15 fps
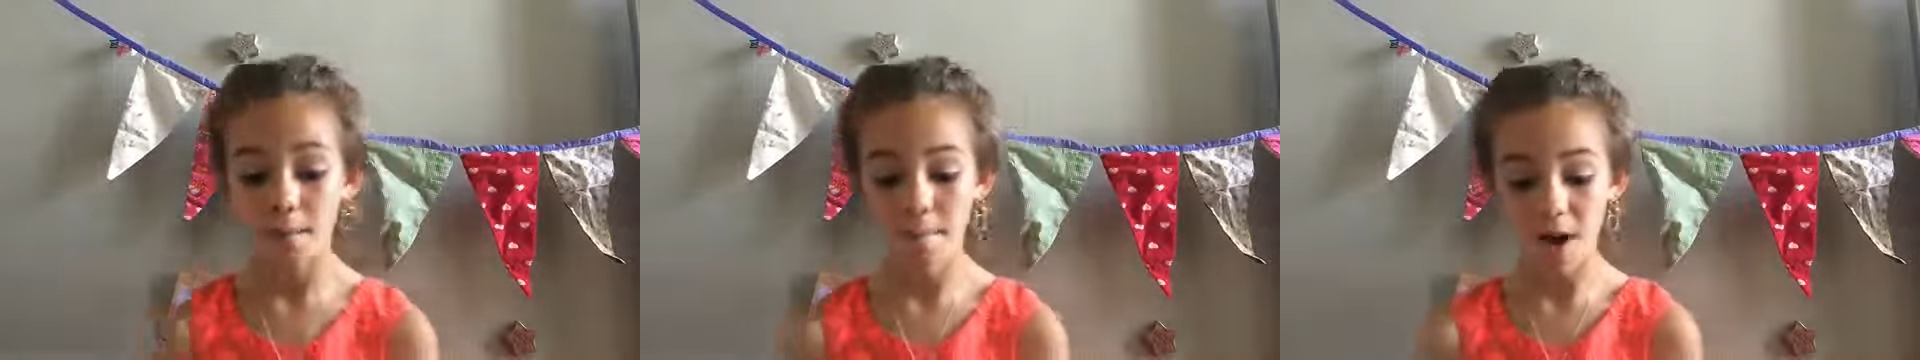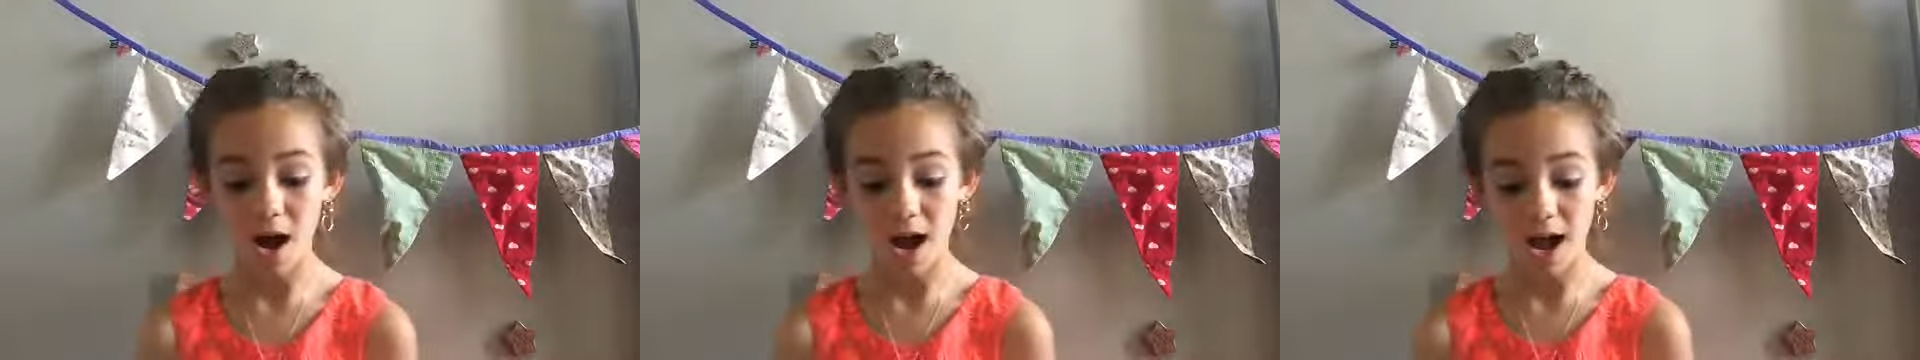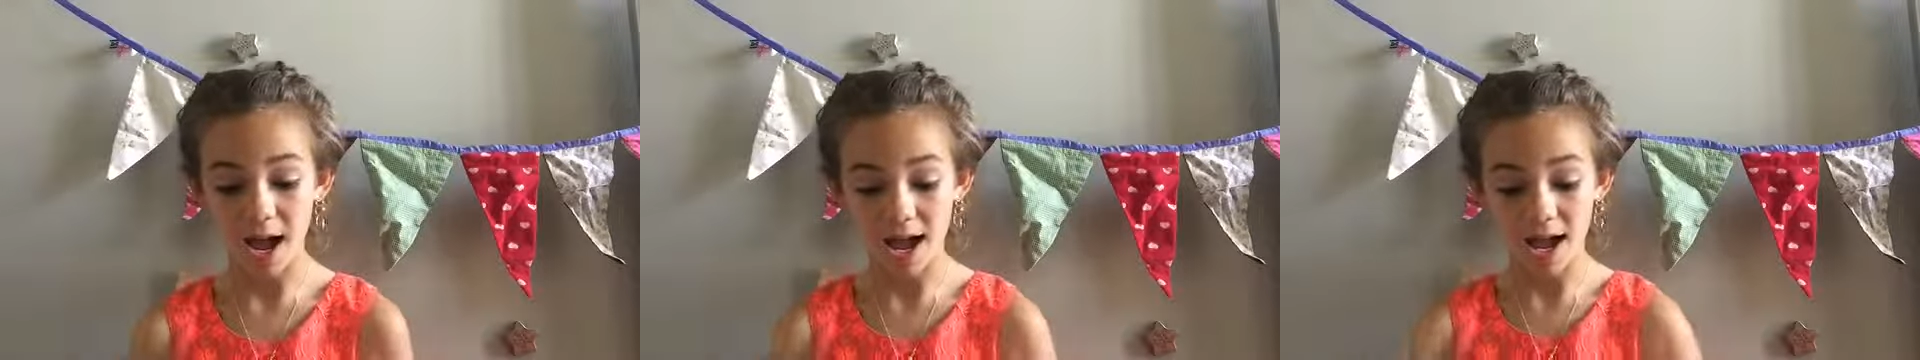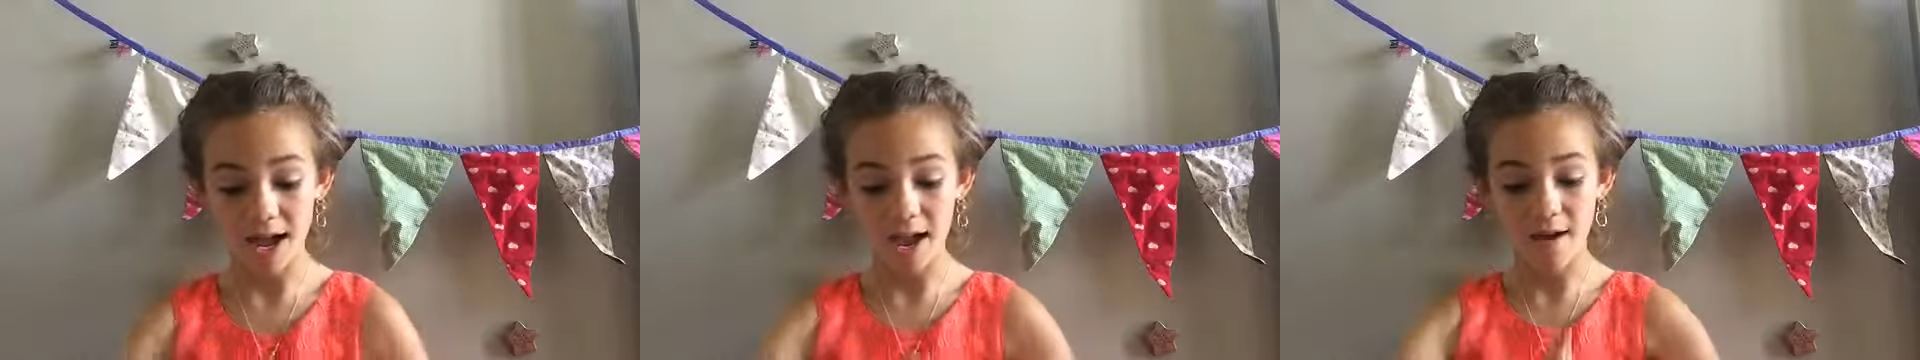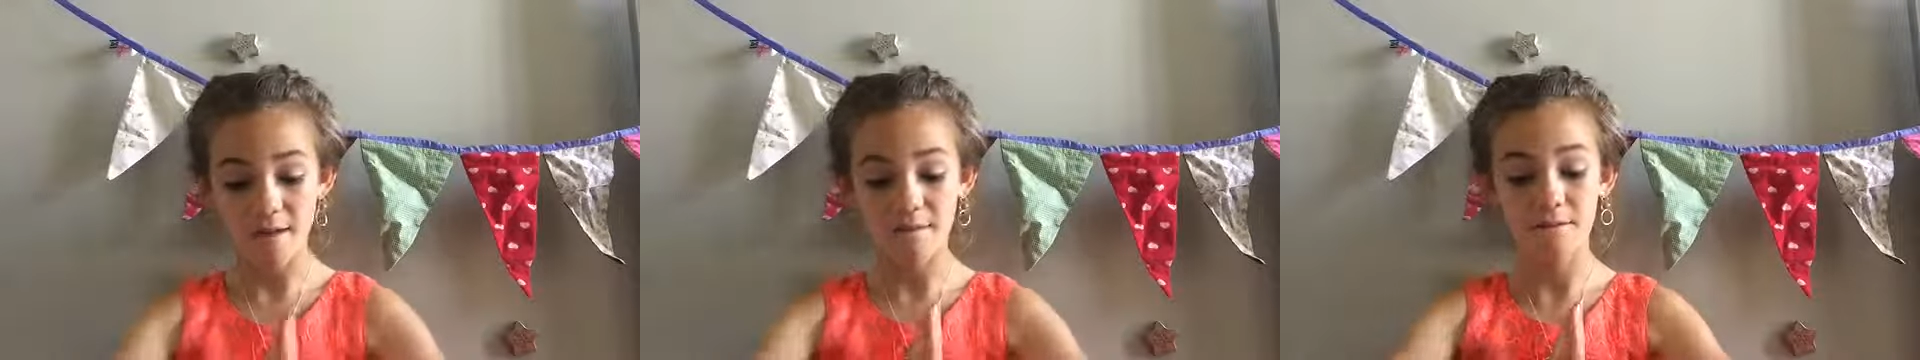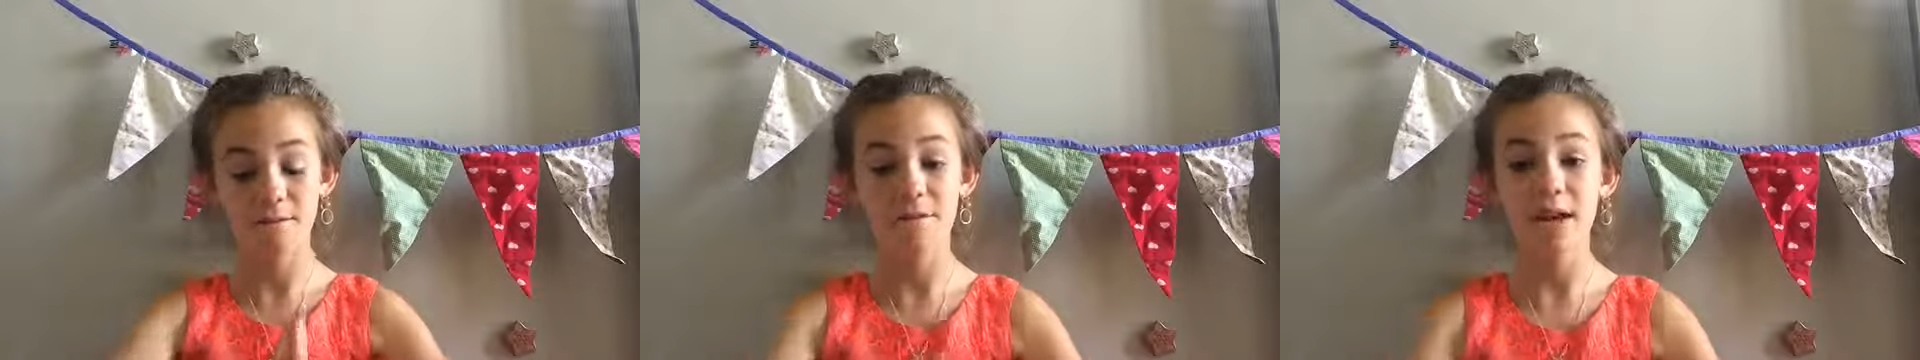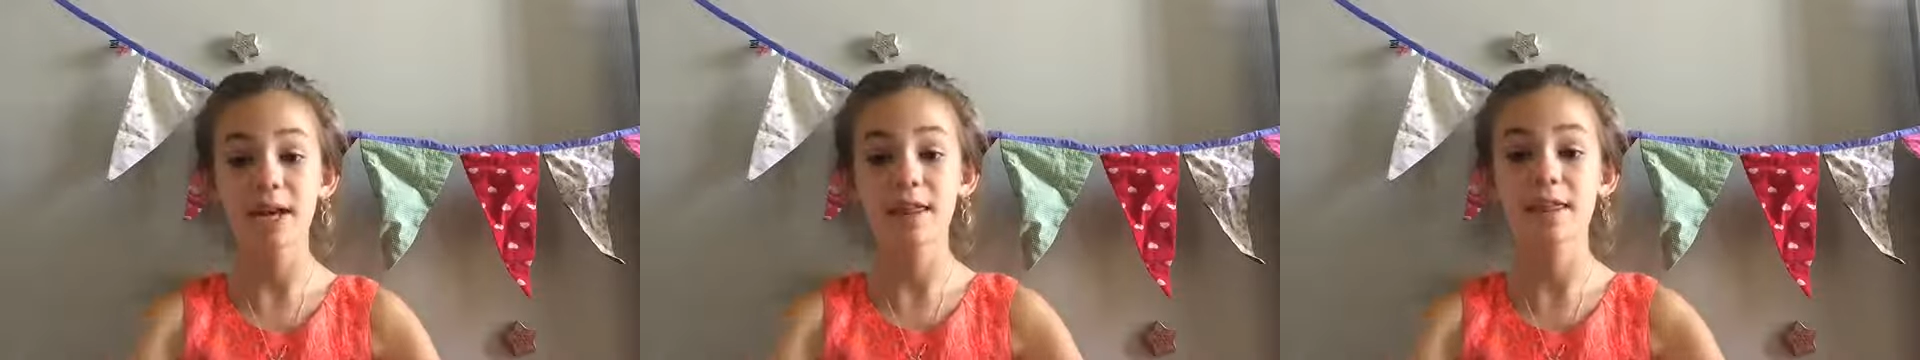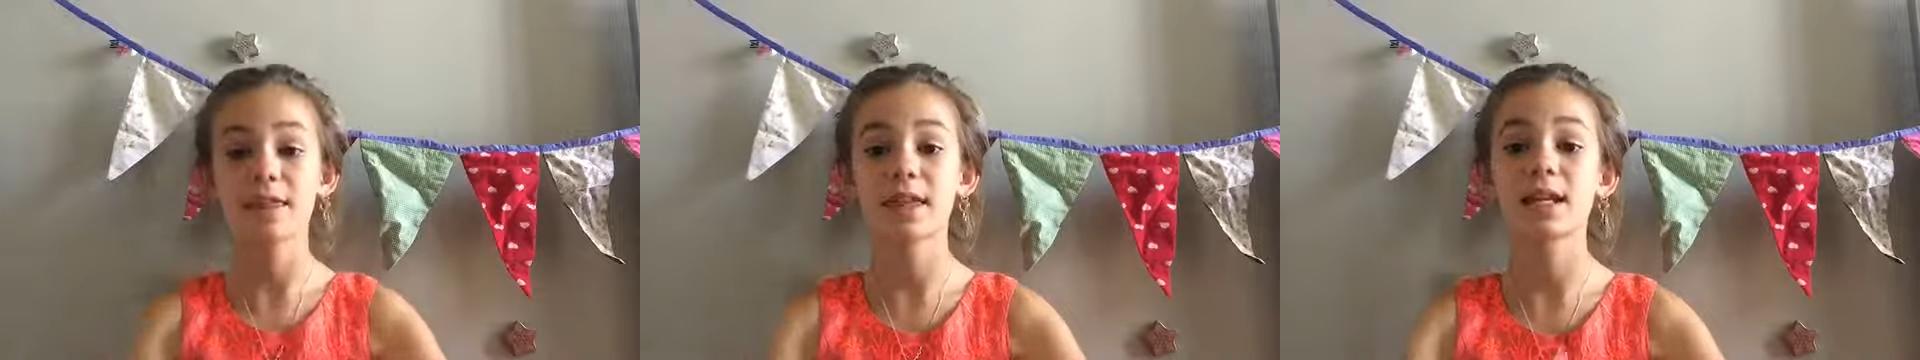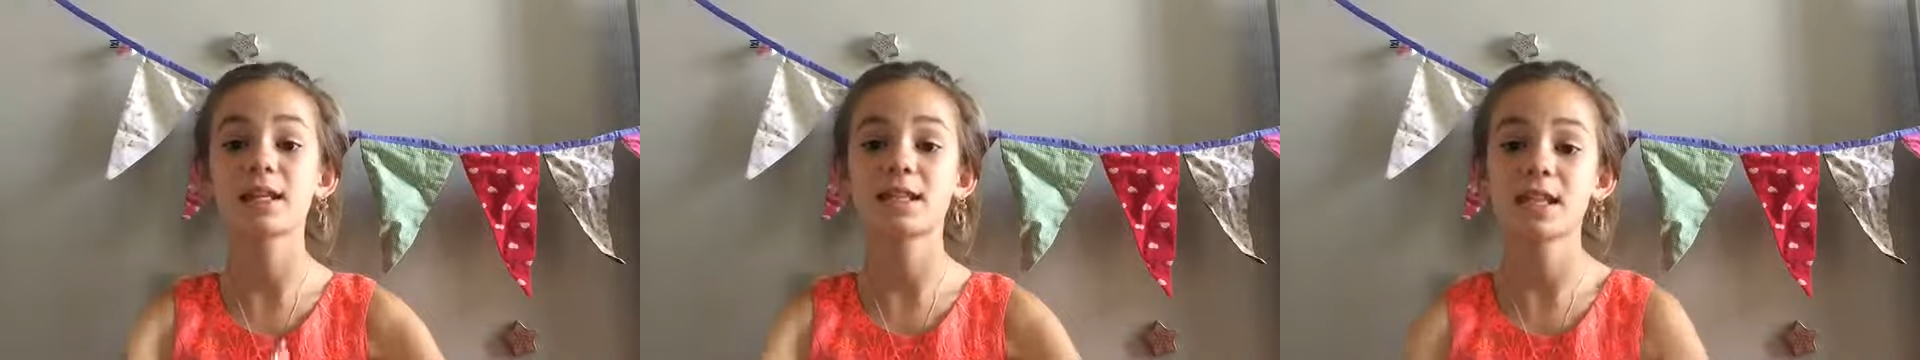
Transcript: My fifth